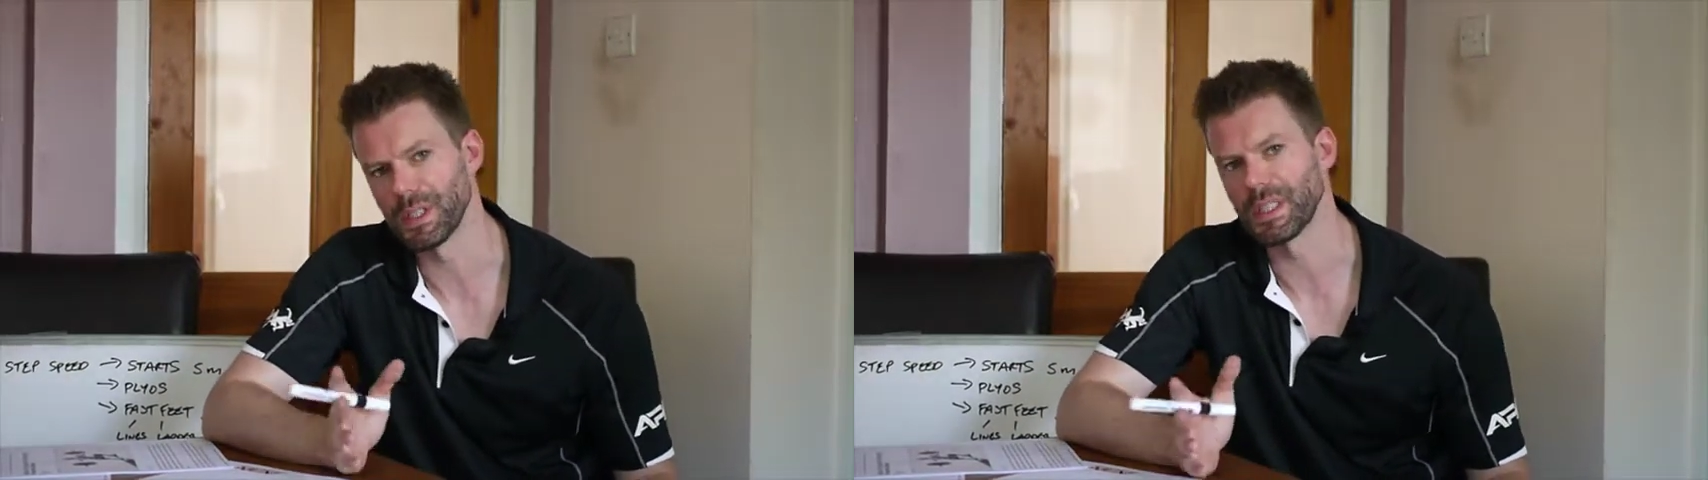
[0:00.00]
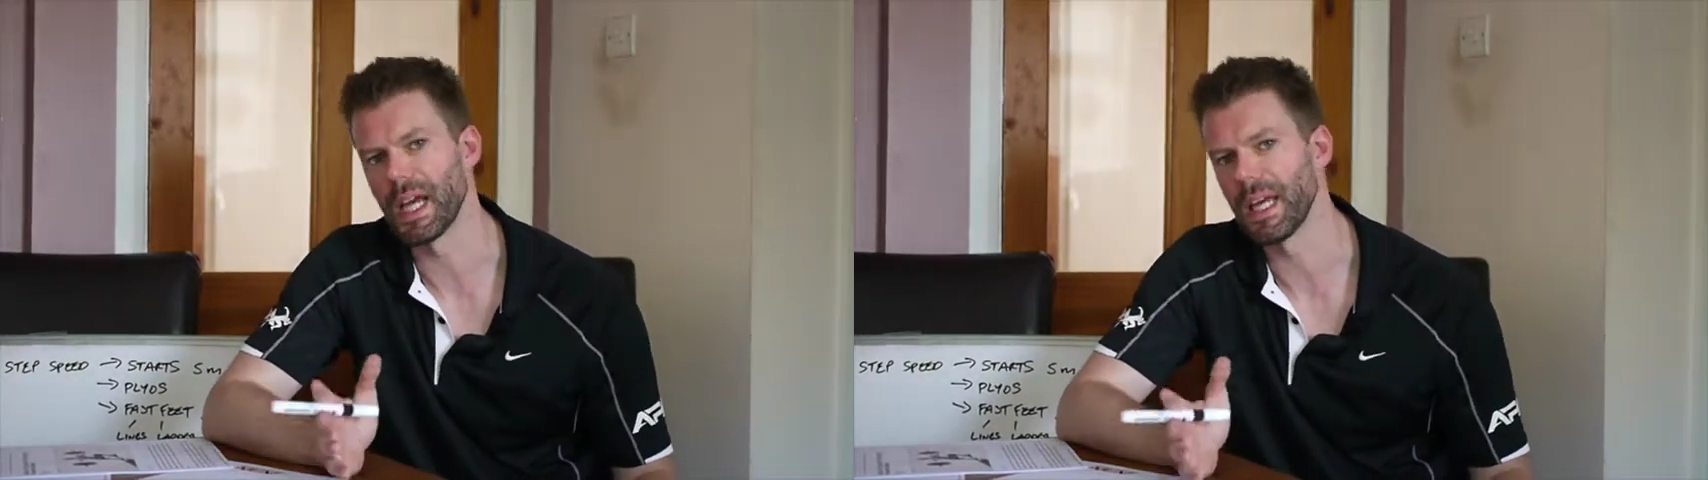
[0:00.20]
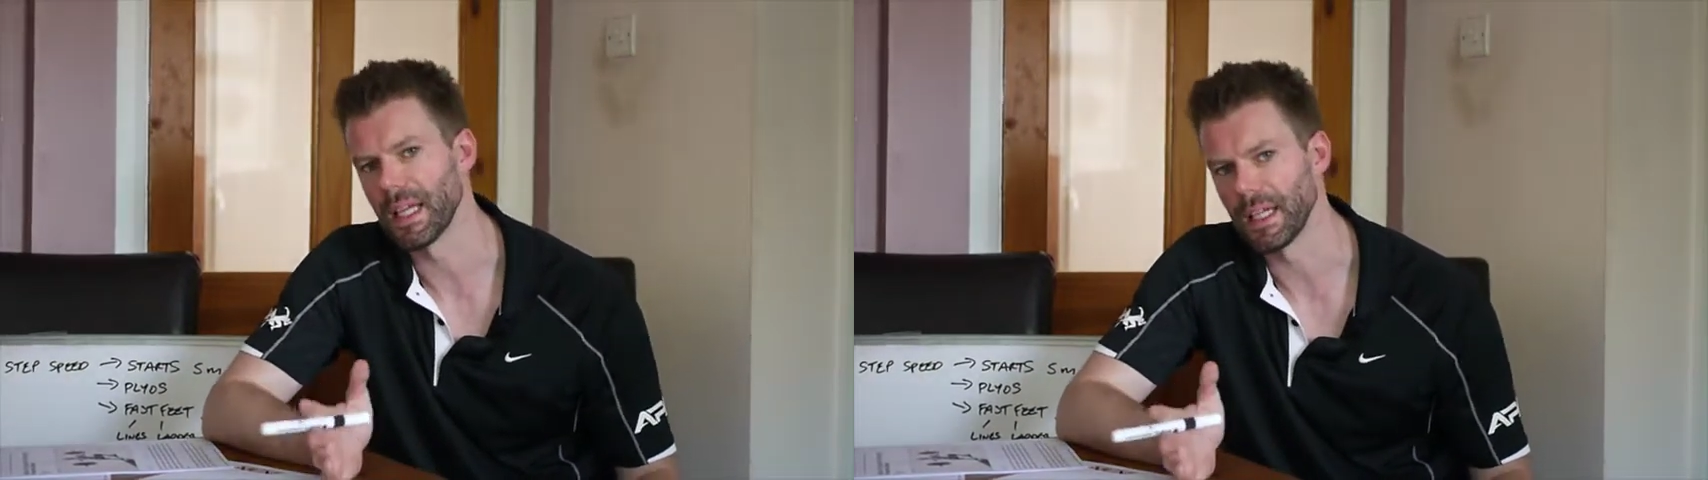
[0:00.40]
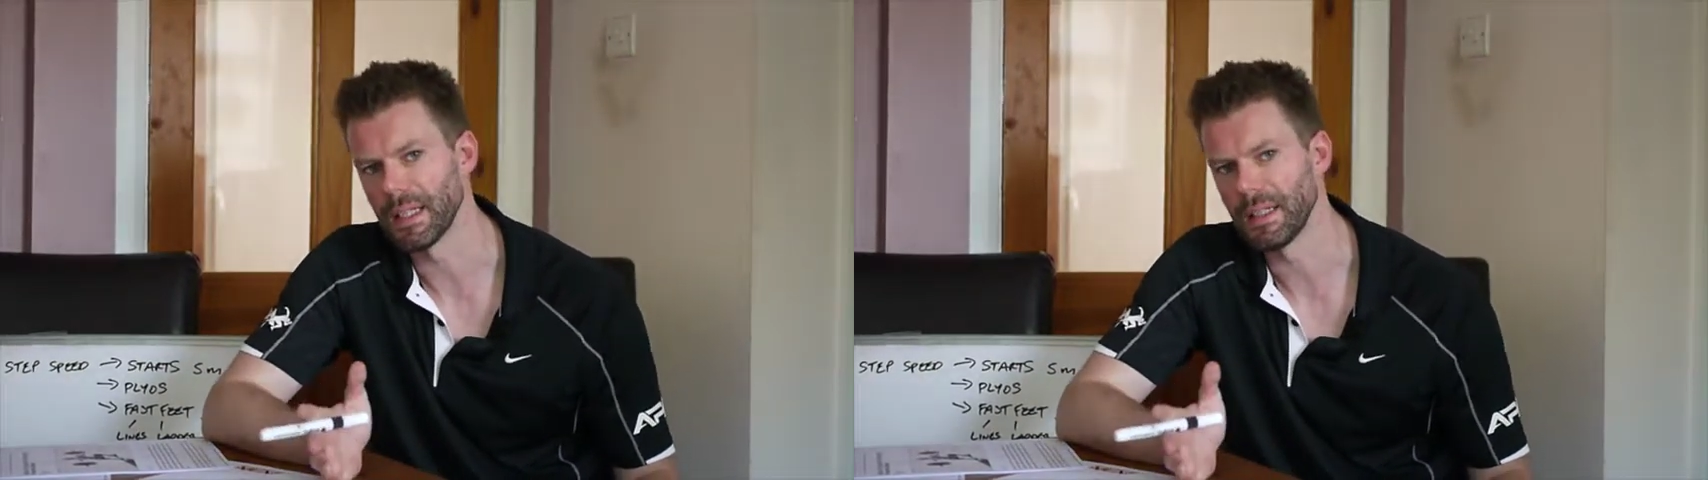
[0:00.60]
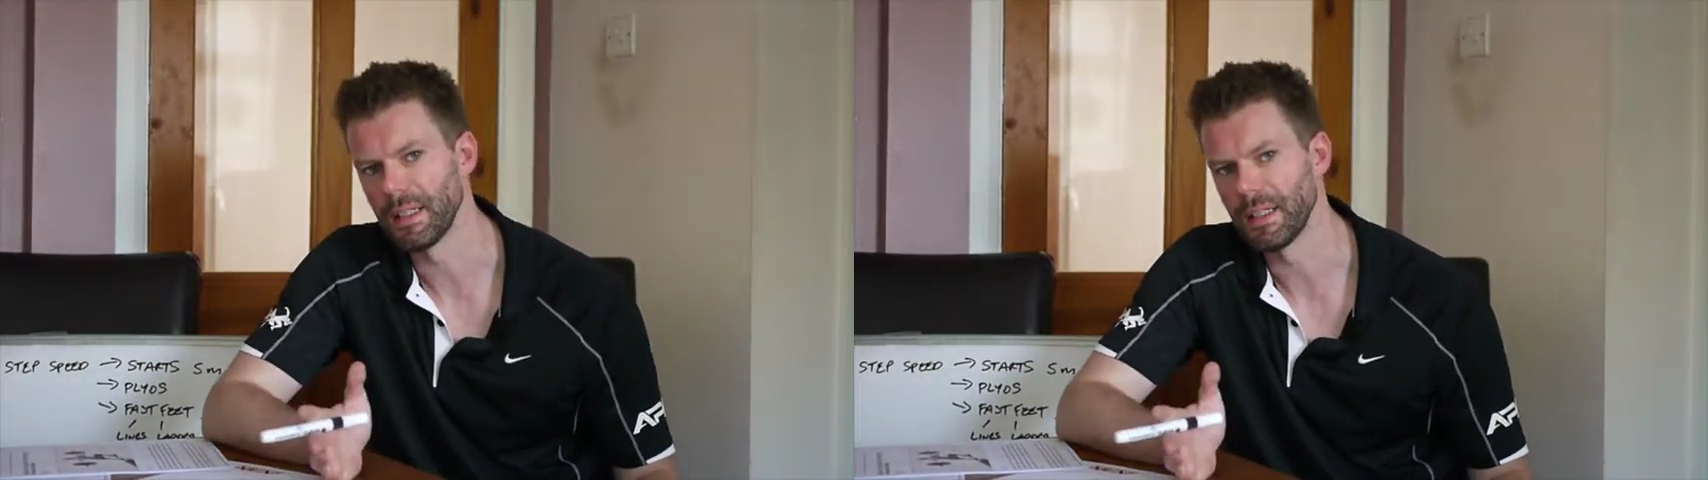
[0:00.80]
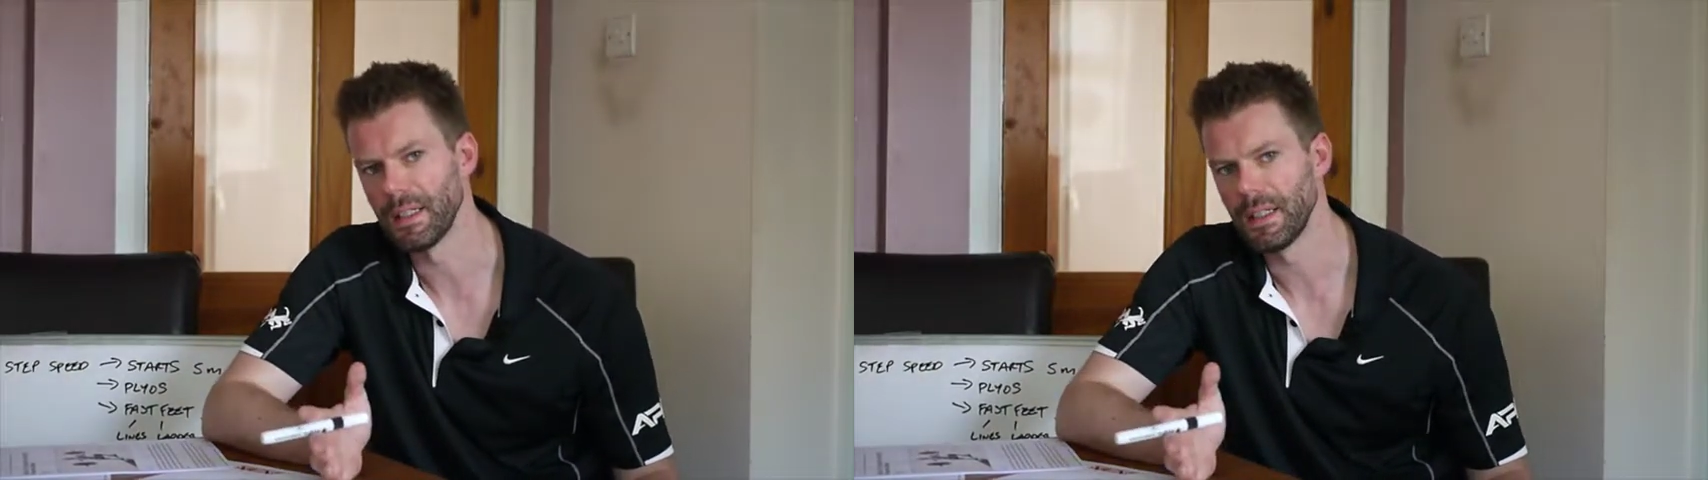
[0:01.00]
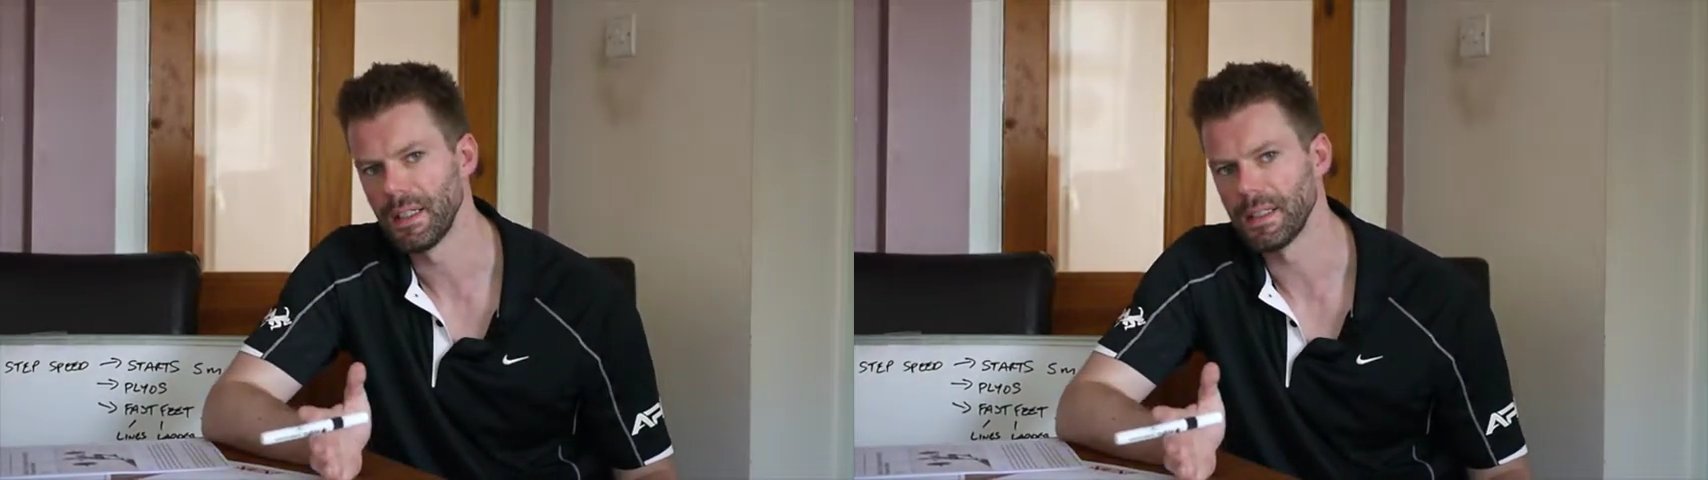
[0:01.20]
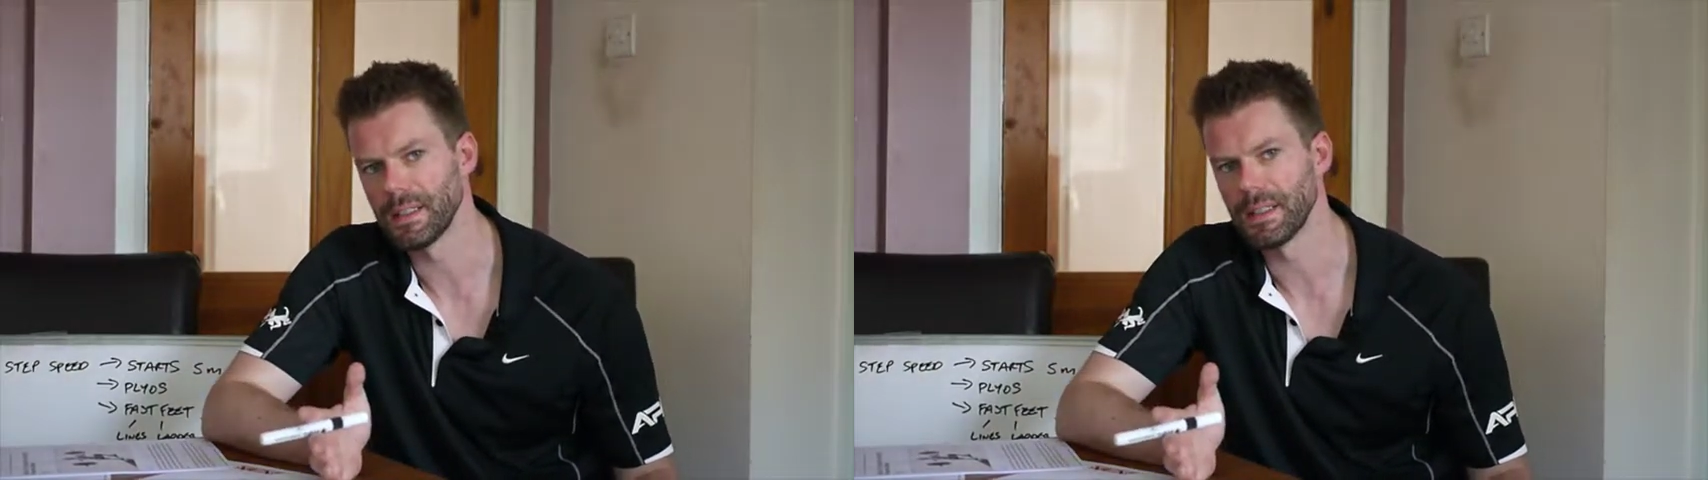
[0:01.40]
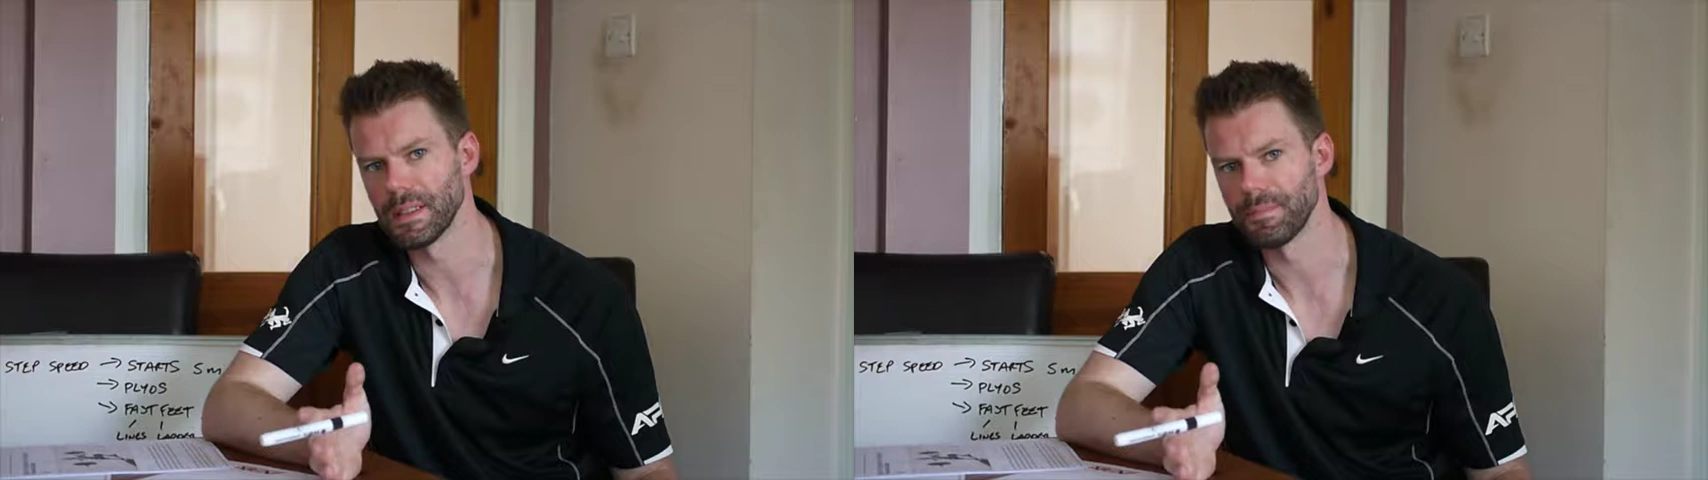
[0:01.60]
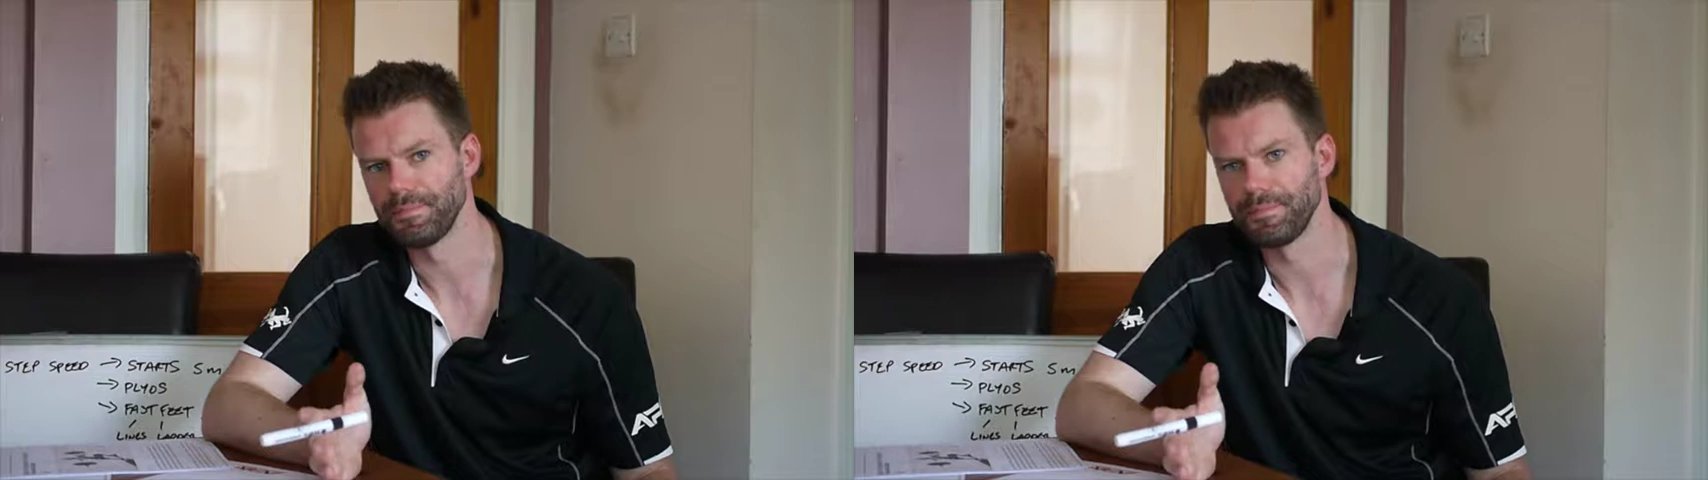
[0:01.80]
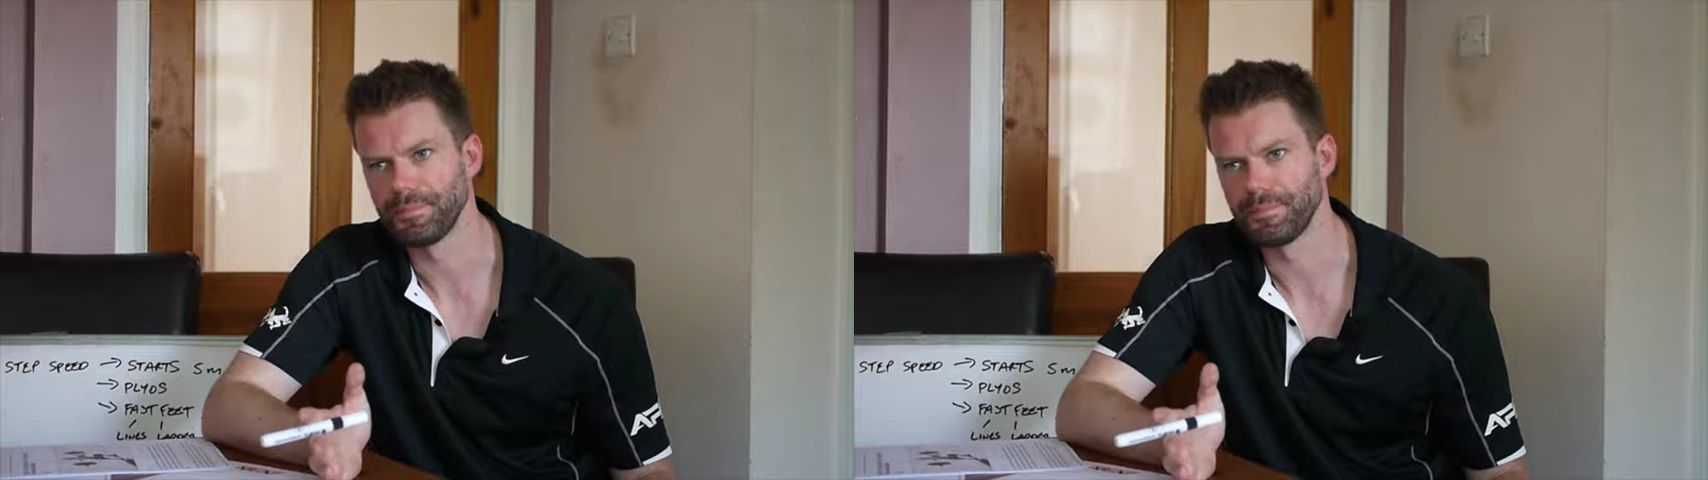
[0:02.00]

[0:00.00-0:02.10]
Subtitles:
saying is that